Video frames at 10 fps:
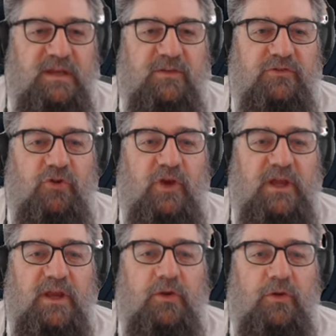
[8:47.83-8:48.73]
in the
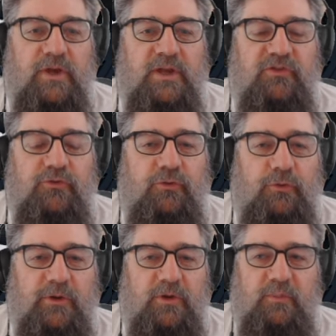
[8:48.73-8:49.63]
train, not a
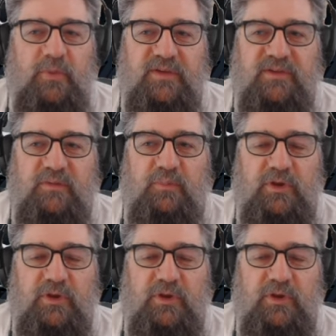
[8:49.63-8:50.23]
tutorial on PZB.